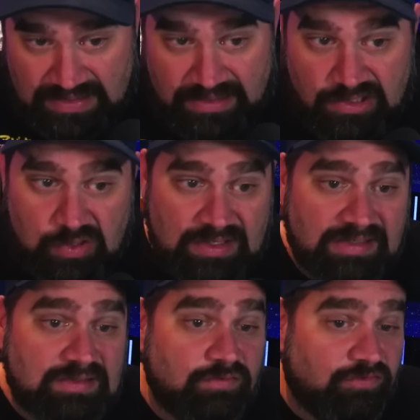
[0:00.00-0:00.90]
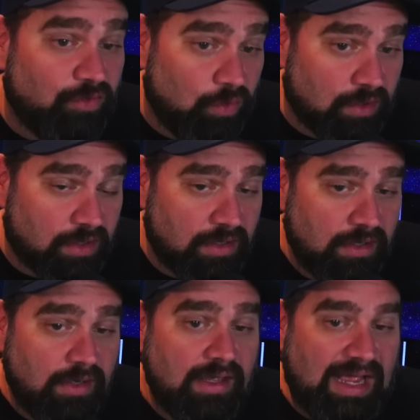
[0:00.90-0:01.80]
And in 2004,
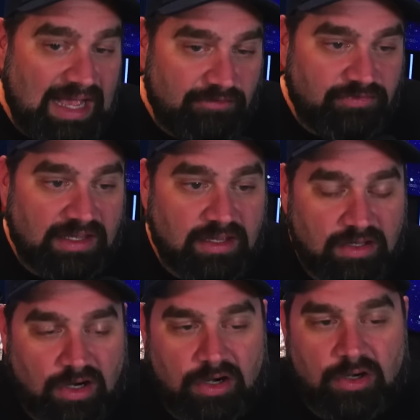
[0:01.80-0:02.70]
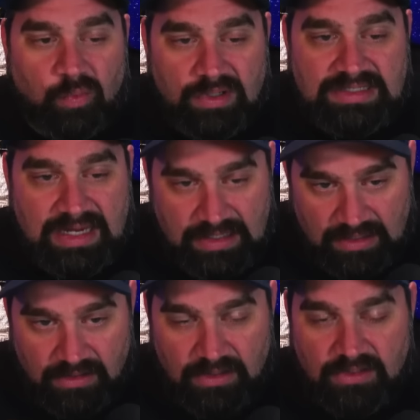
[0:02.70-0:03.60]
Affleck and Garner were
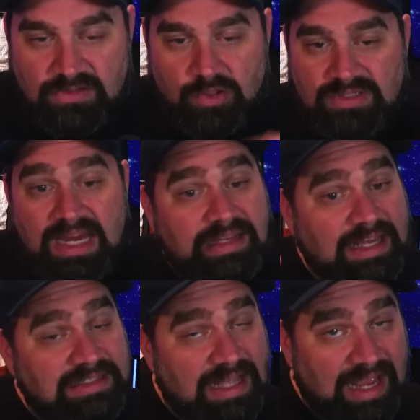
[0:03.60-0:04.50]
dating. So take that